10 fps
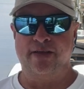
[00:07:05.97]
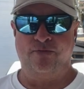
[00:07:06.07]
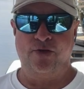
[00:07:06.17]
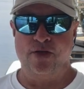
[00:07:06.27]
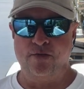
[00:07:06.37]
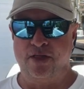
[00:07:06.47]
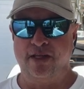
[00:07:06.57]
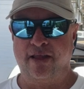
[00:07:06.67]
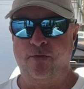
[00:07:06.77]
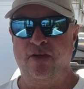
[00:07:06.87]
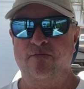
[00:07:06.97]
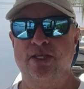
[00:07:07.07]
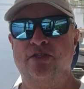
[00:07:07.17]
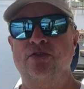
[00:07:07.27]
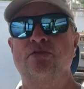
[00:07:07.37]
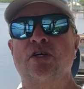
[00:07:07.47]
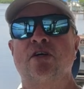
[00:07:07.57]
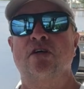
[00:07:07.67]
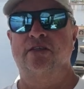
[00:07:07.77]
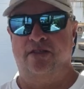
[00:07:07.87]
If you think that we've missed you,
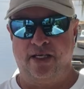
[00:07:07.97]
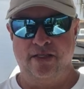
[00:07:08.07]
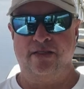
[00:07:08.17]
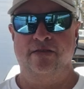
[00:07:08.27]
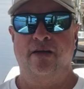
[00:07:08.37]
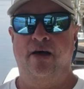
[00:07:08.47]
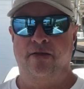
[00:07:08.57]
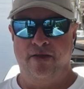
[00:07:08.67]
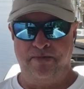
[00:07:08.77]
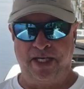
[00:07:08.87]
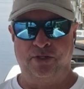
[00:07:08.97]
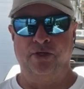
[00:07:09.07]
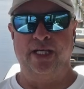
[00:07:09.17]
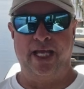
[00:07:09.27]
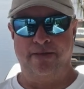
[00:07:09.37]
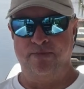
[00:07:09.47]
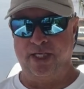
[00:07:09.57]
send us the picture again,